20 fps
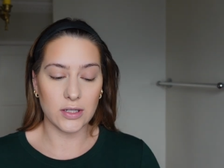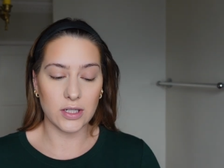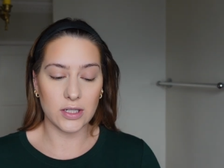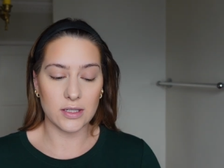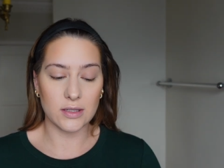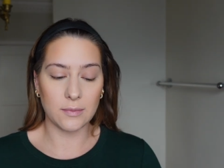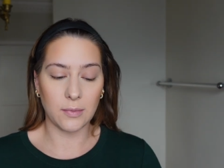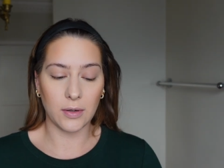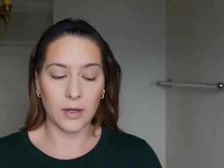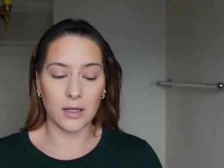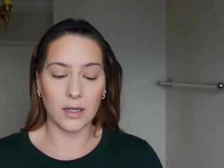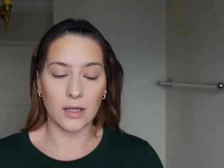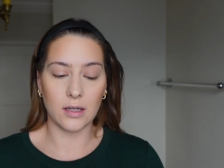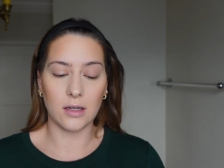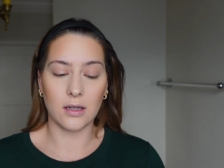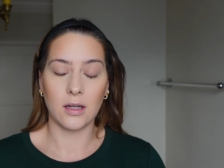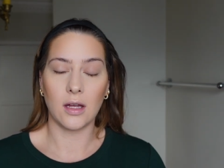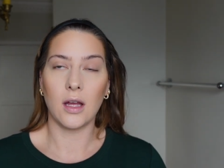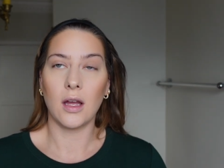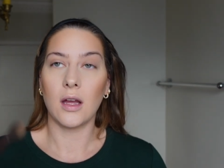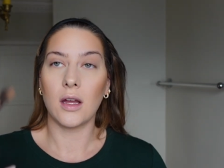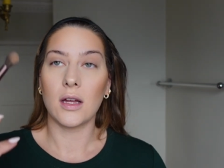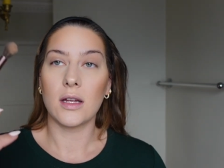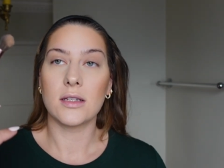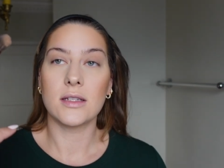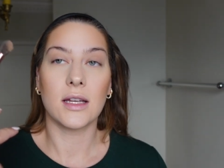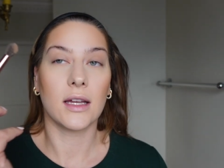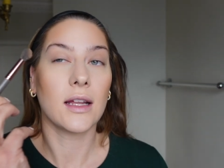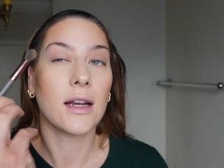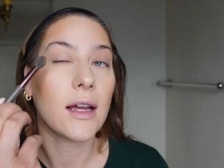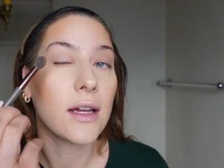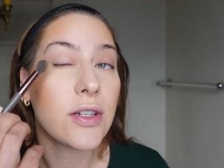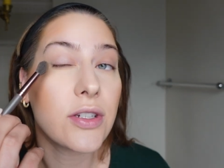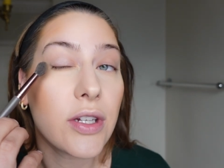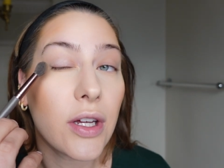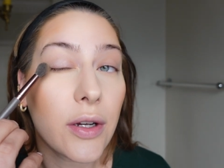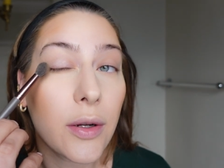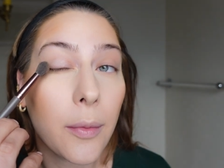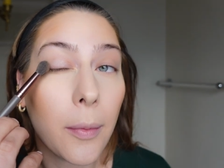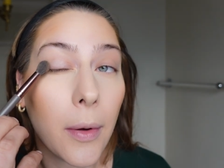I just put, take an
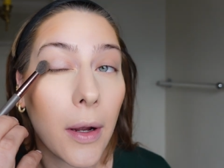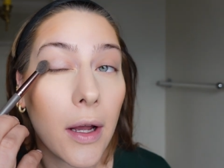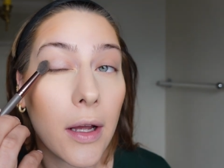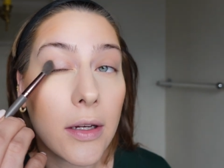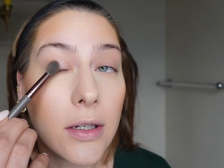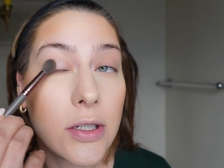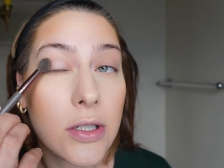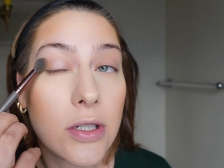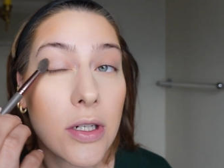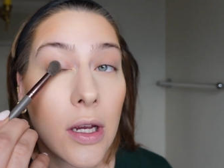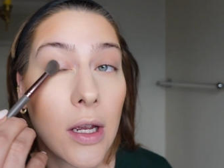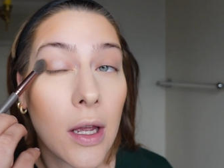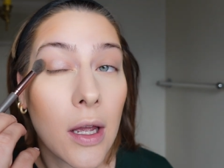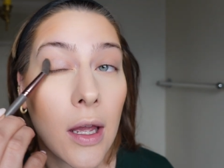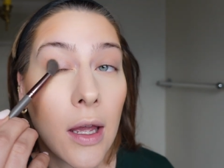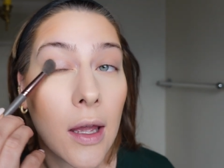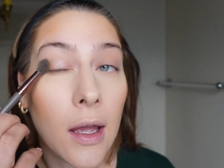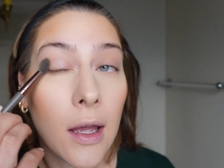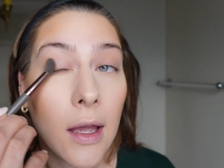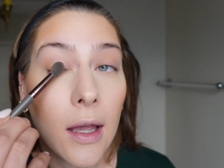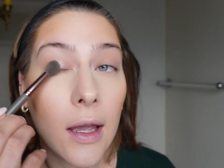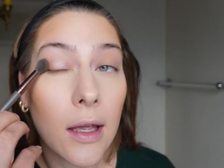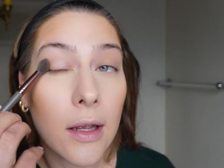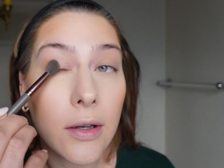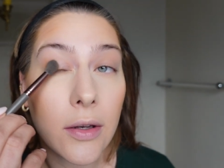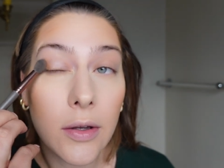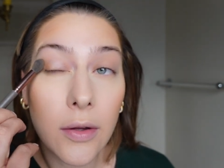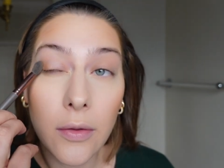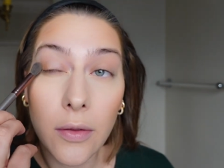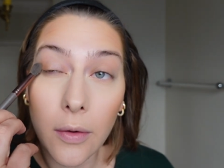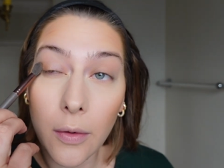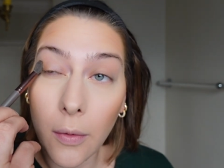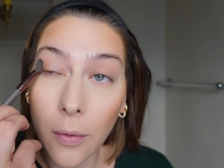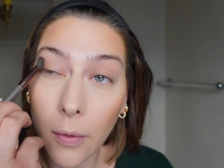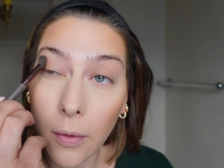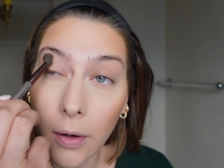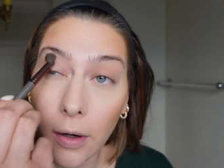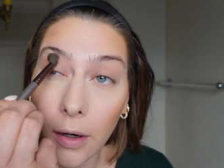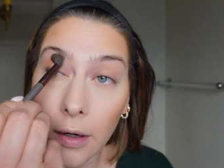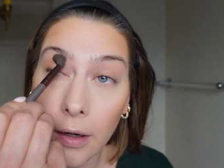eyeshadow brush, and do the
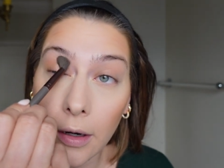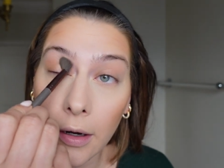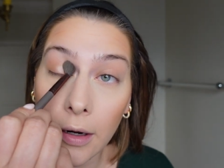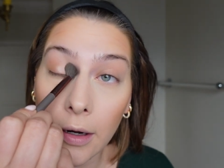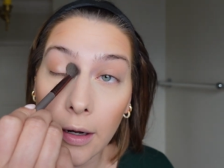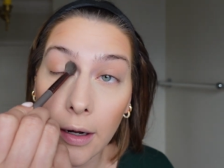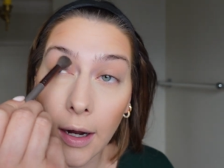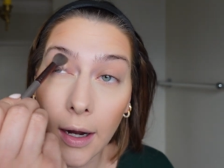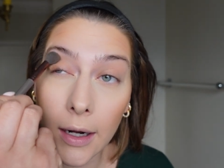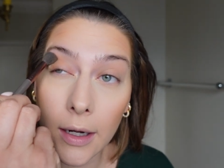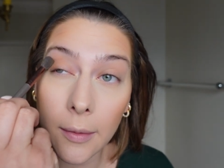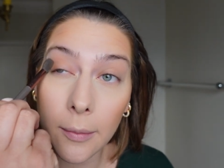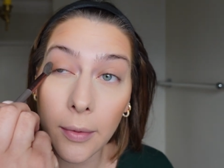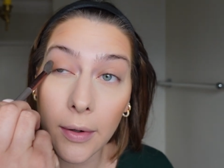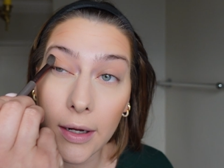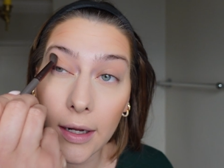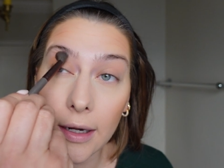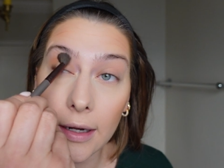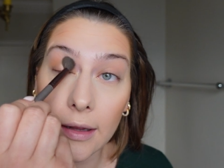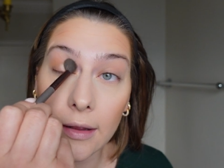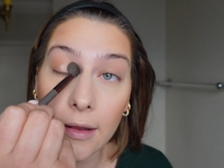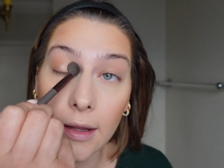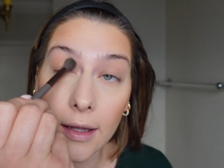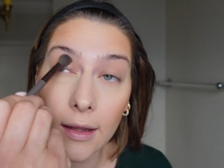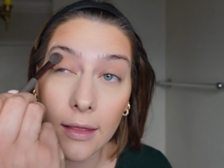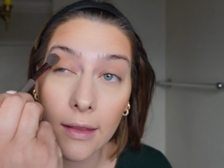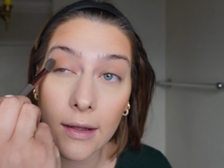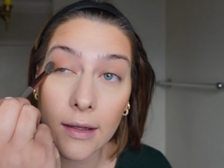corner and kind of bring it in like